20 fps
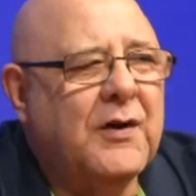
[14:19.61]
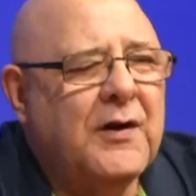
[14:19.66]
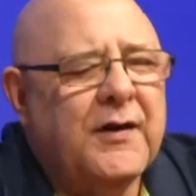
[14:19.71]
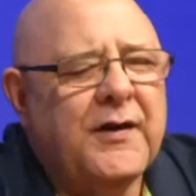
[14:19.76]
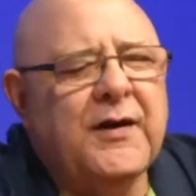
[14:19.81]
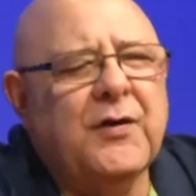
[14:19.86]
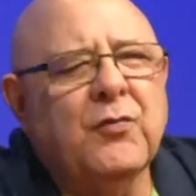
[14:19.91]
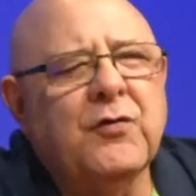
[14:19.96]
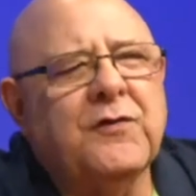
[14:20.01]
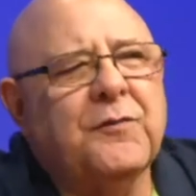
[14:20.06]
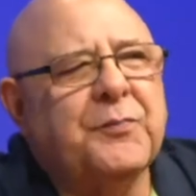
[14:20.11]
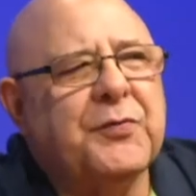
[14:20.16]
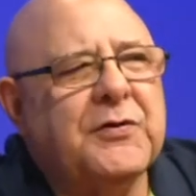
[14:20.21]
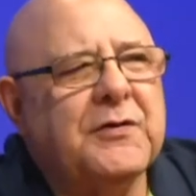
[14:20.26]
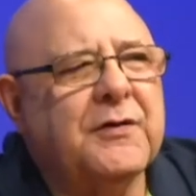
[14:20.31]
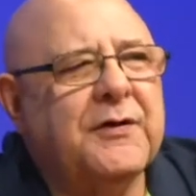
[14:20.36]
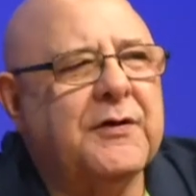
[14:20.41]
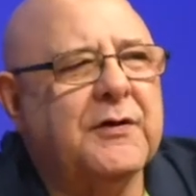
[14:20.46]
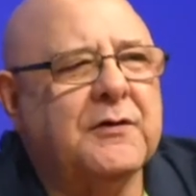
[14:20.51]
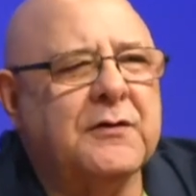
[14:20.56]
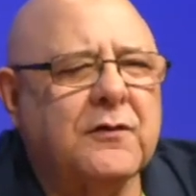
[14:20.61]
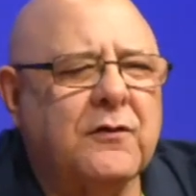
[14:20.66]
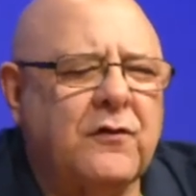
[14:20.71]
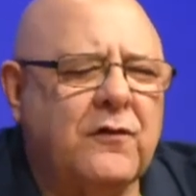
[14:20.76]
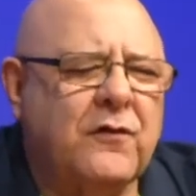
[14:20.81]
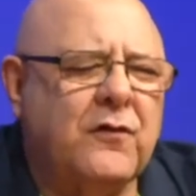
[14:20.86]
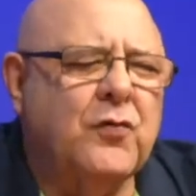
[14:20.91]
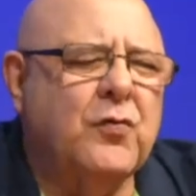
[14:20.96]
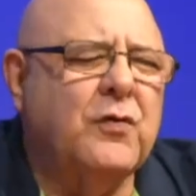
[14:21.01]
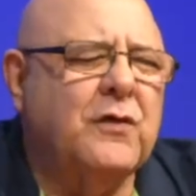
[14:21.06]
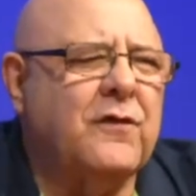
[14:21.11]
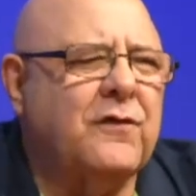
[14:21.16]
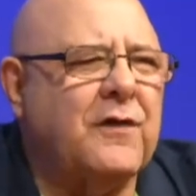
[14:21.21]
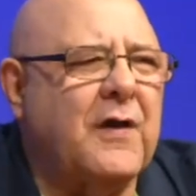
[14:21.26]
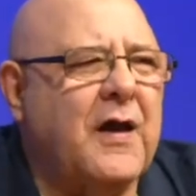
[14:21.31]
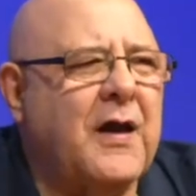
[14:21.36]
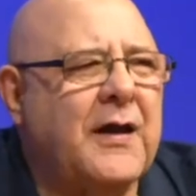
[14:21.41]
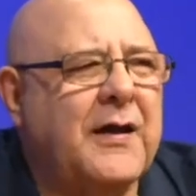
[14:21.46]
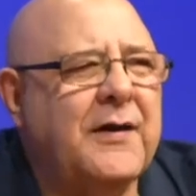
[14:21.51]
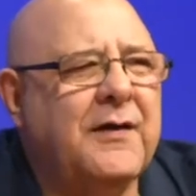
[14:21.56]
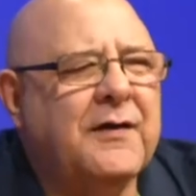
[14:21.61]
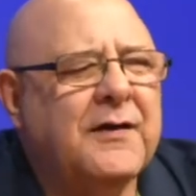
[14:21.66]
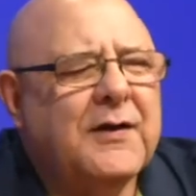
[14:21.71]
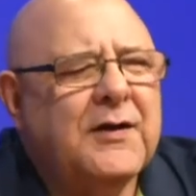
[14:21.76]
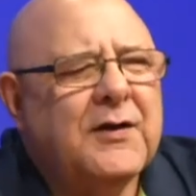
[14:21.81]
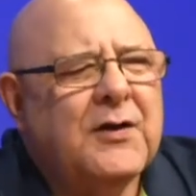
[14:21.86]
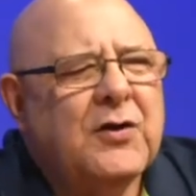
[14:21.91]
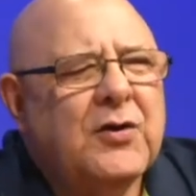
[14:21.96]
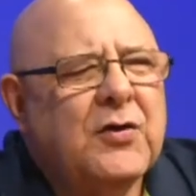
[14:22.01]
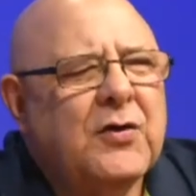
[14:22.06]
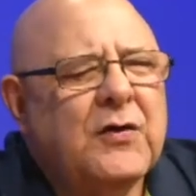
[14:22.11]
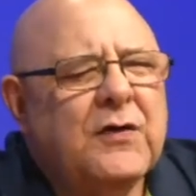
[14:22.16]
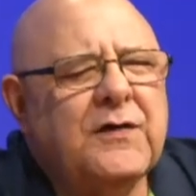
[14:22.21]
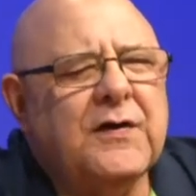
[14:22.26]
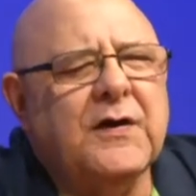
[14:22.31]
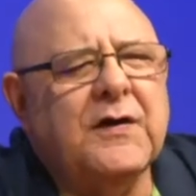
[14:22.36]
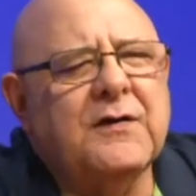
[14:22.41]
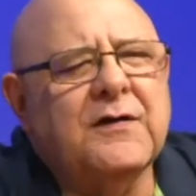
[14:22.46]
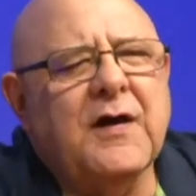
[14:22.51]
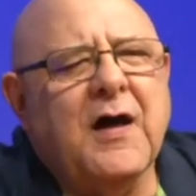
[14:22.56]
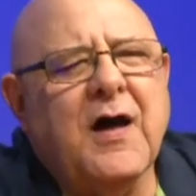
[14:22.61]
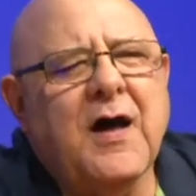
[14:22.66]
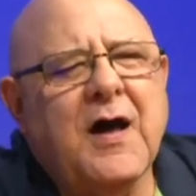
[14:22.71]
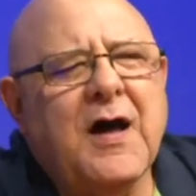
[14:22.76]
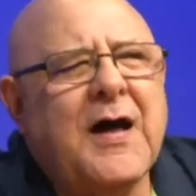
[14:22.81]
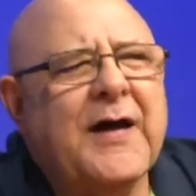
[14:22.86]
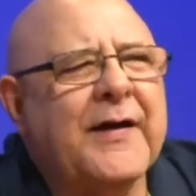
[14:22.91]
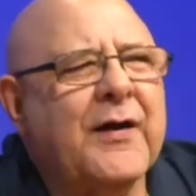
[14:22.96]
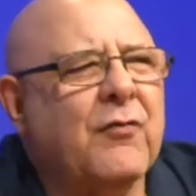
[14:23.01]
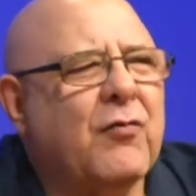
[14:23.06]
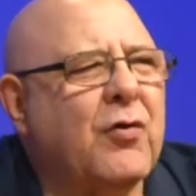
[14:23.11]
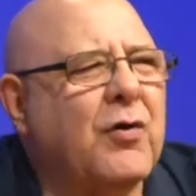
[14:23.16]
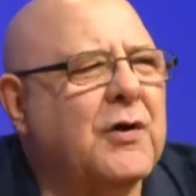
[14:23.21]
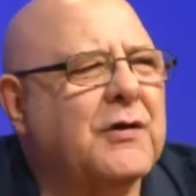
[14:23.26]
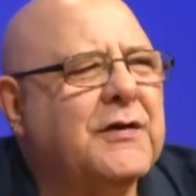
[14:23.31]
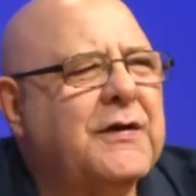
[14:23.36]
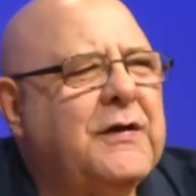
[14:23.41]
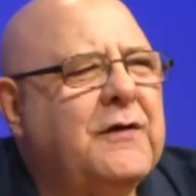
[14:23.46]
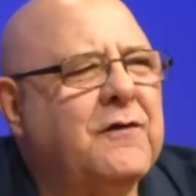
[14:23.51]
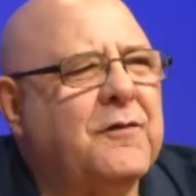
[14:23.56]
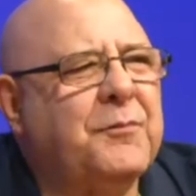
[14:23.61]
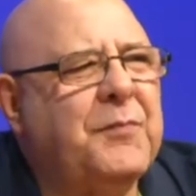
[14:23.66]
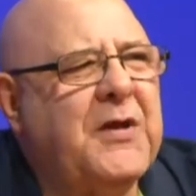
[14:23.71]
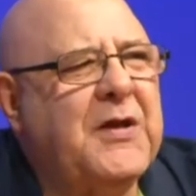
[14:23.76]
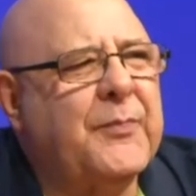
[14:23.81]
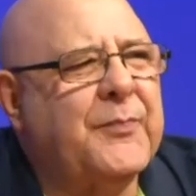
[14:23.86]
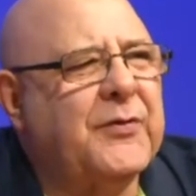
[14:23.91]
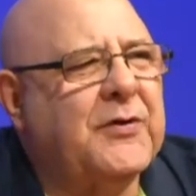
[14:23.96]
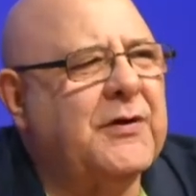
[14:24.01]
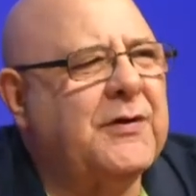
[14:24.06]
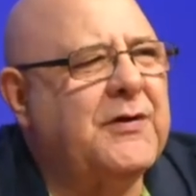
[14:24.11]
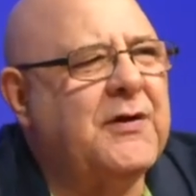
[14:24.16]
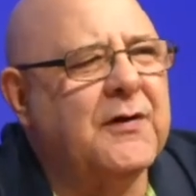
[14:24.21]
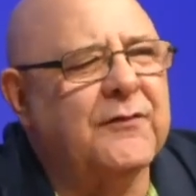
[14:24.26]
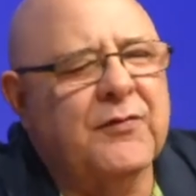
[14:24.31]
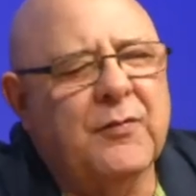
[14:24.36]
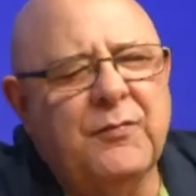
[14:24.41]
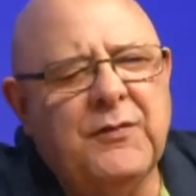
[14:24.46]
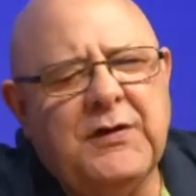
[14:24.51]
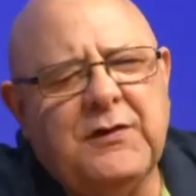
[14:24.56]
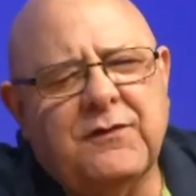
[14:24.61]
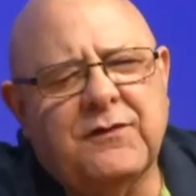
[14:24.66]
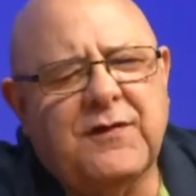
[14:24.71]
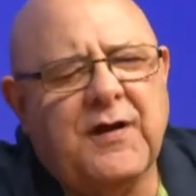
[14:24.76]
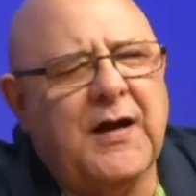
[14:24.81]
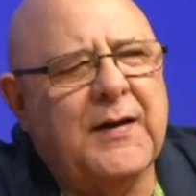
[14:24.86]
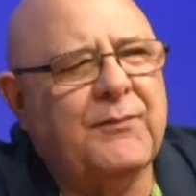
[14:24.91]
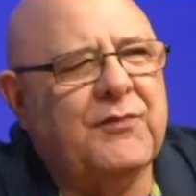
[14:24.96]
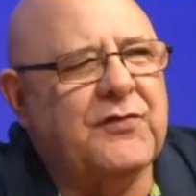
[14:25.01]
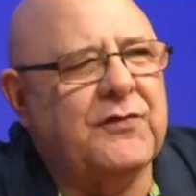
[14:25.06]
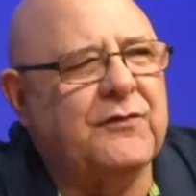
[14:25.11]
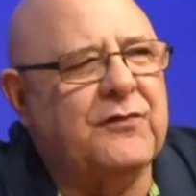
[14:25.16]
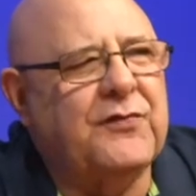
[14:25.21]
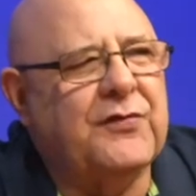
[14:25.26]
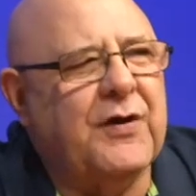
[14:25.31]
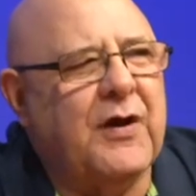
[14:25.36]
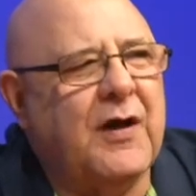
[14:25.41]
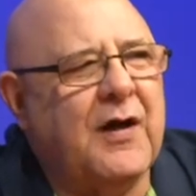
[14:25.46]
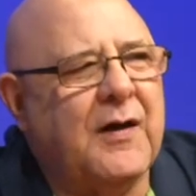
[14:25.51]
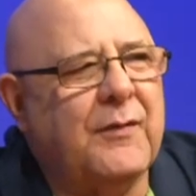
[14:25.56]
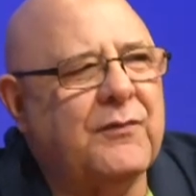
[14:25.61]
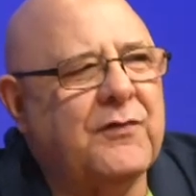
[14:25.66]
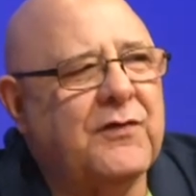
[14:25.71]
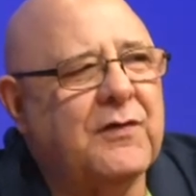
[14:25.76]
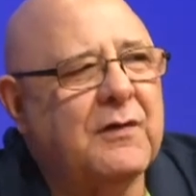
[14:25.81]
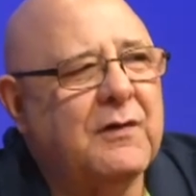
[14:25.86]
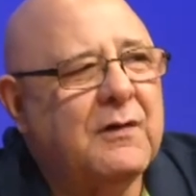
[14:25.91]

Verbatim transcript: It was political suicide to, to hire all these people and give them these types of jobs.